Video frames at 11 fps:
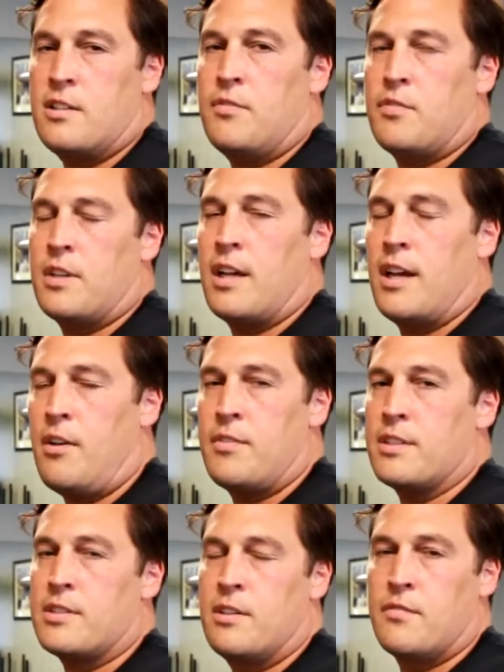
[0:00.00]
good for your health and
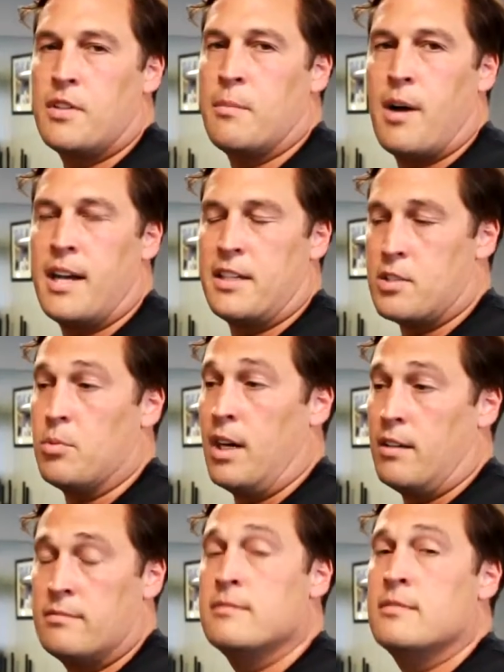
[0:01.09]
it's good for your mind as
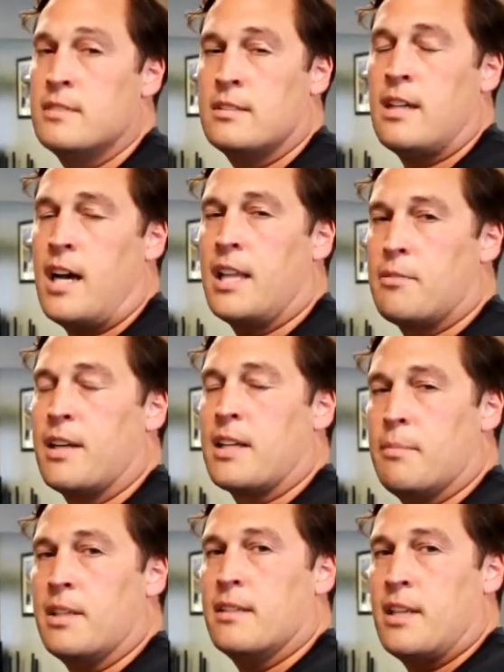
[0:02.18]
well. Highly
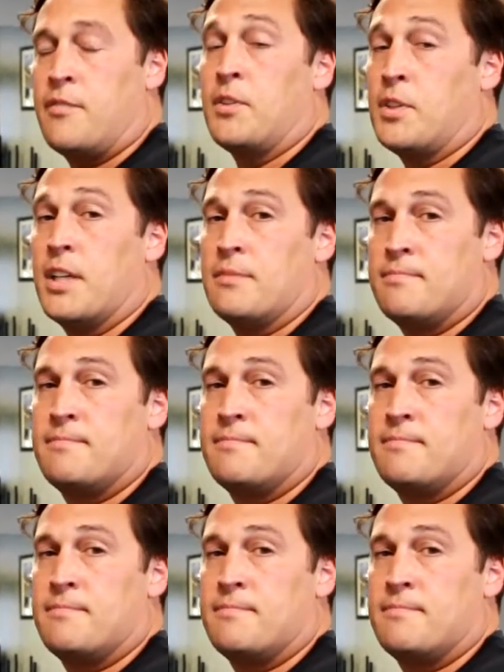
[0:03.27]
recommend it. I feel good.